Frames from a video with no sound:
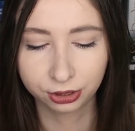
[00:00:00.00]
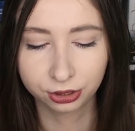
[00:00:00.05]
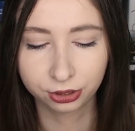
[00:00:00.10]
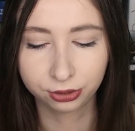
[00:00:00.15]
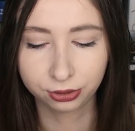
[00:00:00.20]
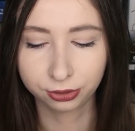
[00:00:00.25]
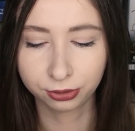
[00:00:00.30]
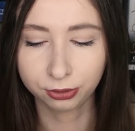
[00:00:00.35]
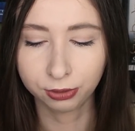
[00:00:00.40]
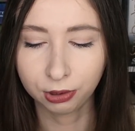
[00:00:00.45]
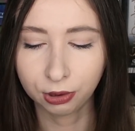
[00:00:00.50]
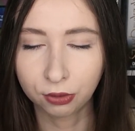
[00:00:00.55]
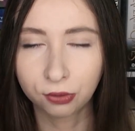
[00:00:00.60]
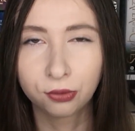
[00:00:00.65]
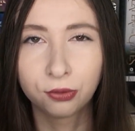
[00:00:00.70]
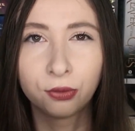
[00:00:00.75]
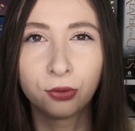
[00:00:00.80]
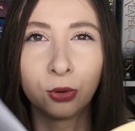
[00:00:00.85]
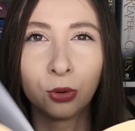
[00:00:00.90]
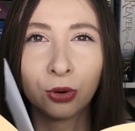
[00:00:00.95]

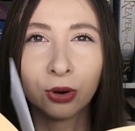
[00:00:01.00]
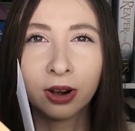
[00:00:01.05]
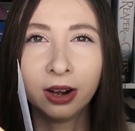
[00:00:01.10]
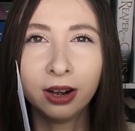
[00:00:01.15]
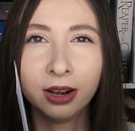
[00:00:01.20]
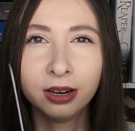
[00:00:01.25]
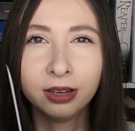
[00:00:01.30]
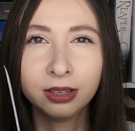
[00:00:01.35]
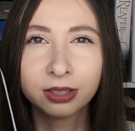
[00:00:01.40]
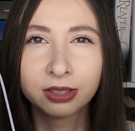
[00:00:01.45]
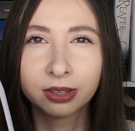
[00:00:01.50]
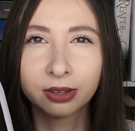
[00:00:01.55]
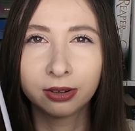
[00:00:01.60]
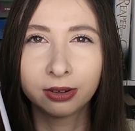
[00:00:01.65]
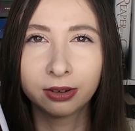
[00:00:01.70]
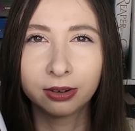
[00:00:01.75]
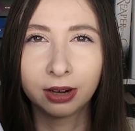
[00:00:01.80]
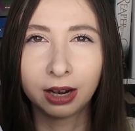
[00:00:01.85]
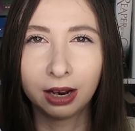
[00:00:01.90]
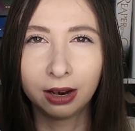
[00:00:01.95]
204,
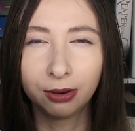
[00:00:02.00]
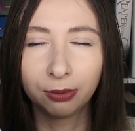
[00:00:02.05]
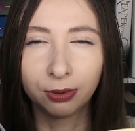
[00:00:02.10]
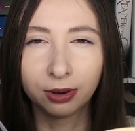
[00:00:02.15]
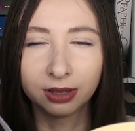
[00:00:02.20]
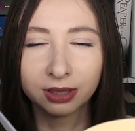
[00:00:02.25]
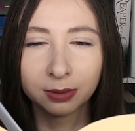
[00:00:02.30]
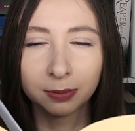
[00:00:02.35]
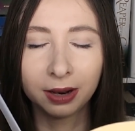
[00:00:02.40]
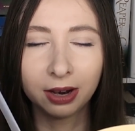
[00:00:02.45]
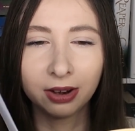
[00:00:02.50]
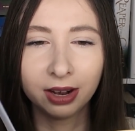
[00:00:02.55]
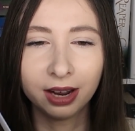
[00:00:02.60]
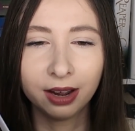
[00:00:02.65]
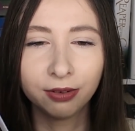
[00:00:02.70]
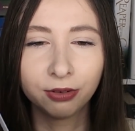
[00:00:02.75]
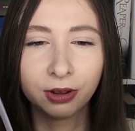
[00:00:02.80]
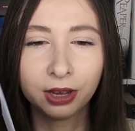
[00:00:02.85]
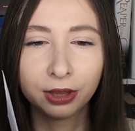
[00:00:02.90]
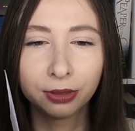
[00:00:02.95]
so I was about
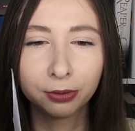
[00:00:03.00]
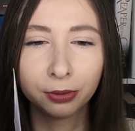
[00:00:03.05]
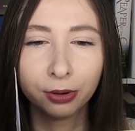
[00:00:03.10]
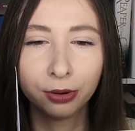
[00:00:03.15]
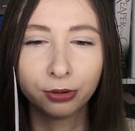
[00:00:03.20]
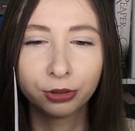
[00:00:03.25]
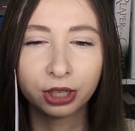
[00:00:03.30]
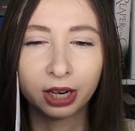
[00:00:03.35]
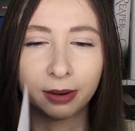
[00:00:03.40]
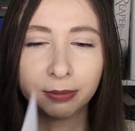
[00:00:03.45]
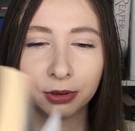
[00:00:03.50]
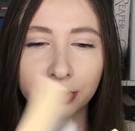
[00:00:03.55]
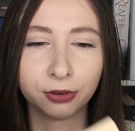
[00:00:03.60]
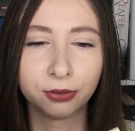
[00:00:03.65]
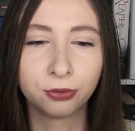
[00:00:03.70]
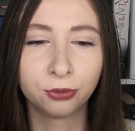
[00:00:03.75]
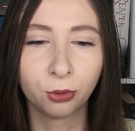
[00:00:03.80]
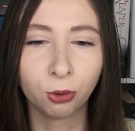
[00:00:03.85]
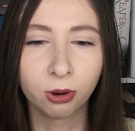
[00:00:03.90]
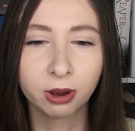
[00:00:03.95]
halfway through chapter
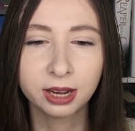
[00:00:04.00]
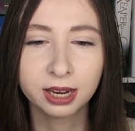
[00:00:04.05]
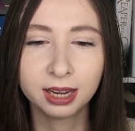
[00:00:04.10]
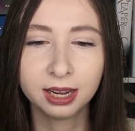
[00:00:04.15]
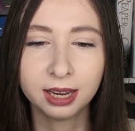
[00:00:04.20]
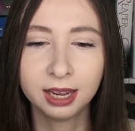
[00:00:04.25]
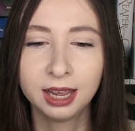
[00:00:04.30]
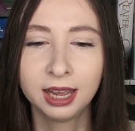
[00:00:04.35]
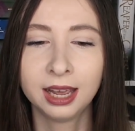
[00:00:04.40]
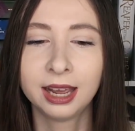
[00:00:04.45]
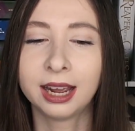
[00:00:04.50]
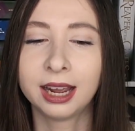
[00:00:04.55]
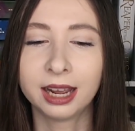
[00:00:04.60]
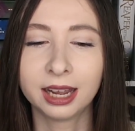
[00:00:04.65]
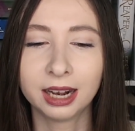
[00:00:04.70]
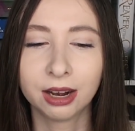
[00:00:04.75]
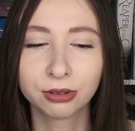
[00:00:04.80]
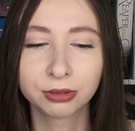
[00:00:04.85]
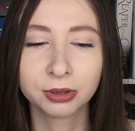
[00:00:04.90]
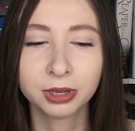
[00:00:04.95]
40,
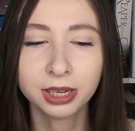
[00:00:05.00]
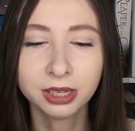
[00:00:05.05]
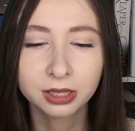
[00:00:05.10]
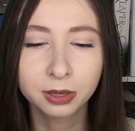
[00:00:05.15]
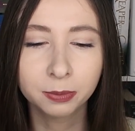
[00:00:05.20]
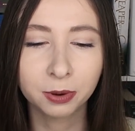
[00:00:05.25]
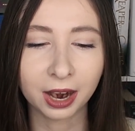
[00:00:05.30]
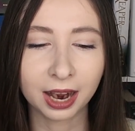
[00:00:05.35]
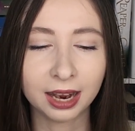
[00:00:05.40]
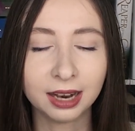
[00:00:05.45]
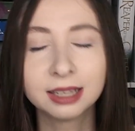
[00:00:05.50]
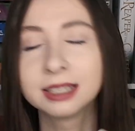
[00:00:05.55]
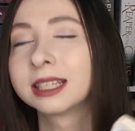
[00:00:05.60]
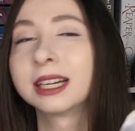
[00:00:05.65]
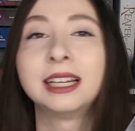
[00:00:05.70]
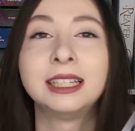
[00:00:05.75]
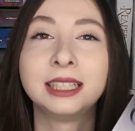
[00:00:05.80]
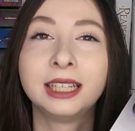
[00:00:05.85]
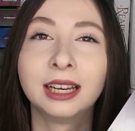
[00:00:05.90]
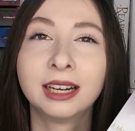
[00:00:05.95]
and I was really surprised
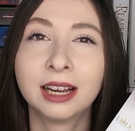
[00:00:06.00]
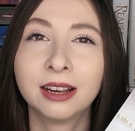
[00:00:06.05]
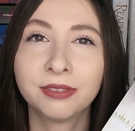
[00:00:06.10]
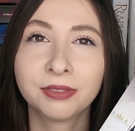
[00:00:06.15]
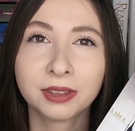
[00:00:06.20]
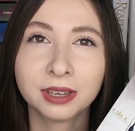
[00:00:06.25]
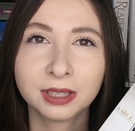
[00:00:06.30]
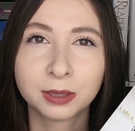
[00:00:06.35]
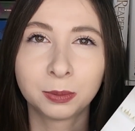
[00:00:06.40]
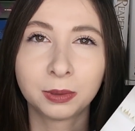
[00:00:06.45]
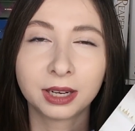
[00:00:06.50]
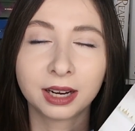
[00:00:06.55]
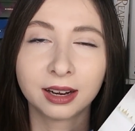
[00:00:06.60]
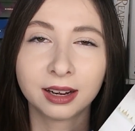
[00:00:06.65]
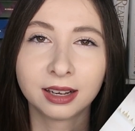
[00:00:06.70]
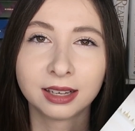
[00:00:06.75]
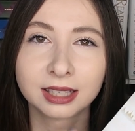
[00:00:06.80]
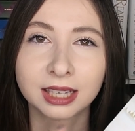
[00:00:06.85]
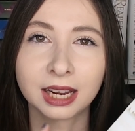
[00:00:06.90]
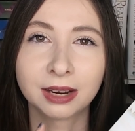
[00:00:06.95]
that I DNF'd this
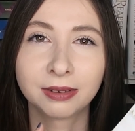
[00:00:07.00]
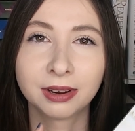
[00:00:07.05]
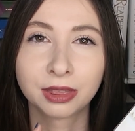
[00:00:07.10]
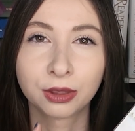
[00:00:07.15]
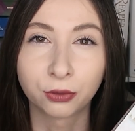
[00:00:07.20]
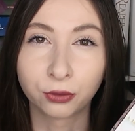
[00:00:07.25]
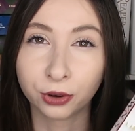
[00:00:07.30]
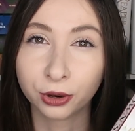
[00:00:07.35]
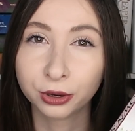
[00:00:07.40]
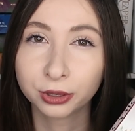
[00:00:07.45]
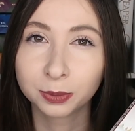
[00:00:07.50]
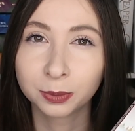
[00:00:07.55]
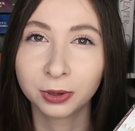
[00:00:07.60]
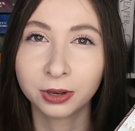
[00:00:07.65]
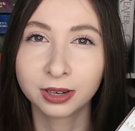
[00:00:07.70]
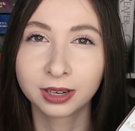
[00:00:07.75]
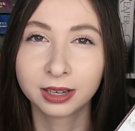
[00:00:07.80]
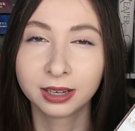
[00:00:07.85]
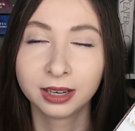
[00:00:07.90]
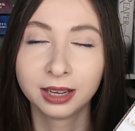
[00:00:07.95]
because I read the first
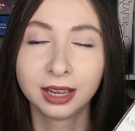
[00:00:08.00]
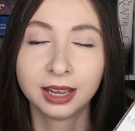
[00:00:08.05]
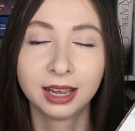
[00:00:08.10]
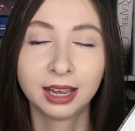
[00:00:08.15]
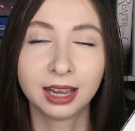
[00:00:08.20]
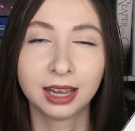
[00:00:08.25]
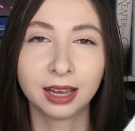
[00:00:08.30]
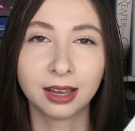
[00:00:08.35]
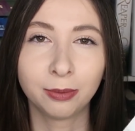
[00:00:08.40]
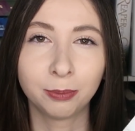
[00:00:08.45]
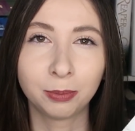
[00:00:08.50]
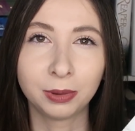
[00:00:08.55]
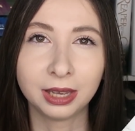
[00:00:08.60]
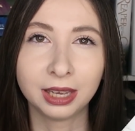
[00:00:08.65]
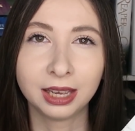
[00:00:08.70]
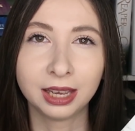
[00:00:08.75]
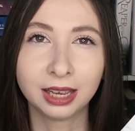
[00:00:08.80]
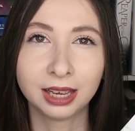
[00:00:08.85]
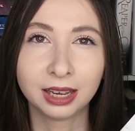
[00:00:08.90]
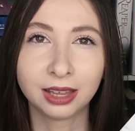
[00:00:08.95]
book,
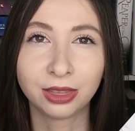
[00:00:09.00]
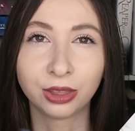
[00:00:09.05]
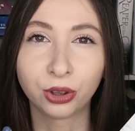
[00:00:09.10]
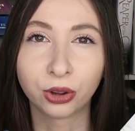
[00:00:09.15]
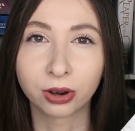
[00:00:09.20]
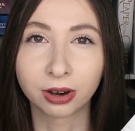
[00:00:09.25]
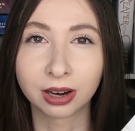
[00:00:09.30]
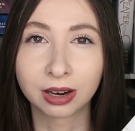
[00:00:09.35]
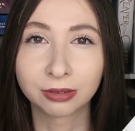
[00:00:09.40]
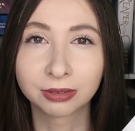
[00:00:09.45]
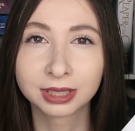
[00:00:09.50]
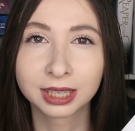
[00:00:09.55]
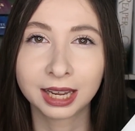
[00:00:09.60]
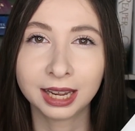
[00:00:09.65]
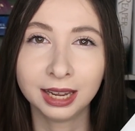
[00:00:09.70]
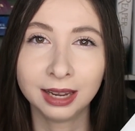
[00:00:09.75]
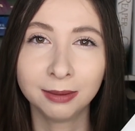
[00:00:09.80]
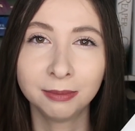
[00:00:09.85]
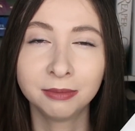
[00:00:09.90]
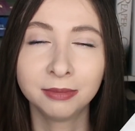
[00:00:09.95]
being The Crown's
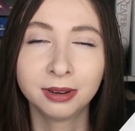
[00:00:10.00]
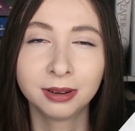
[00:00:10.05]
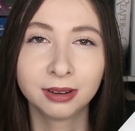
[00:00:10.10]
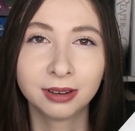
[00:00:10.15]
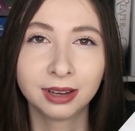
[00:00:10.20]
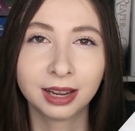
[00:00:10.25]
Game,